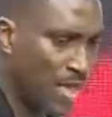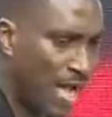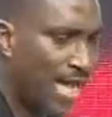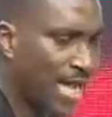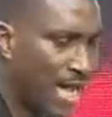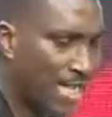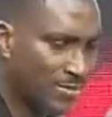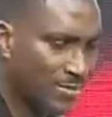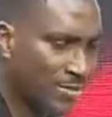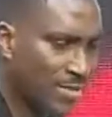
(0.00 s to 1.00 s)
I can
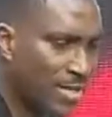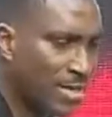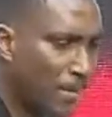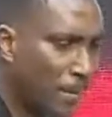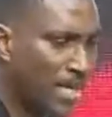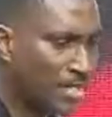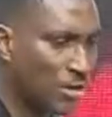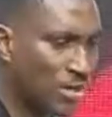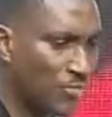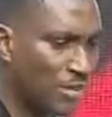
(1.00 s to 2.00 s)
see
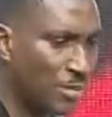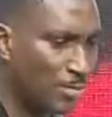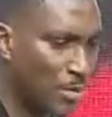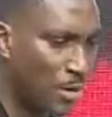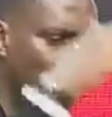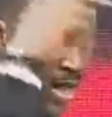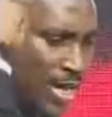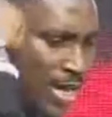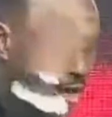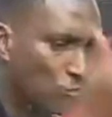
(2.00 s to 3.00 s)
Pastor David Ibiyeomie,
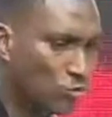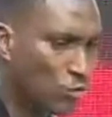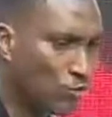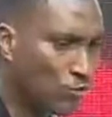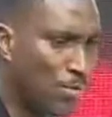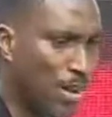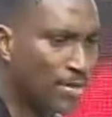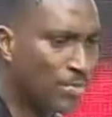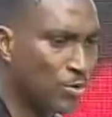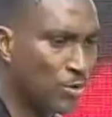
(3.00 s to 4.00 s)
Doctor
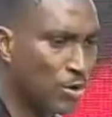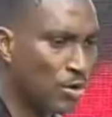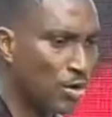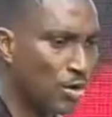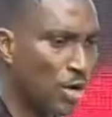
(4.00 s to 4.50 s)
Mike Murdock.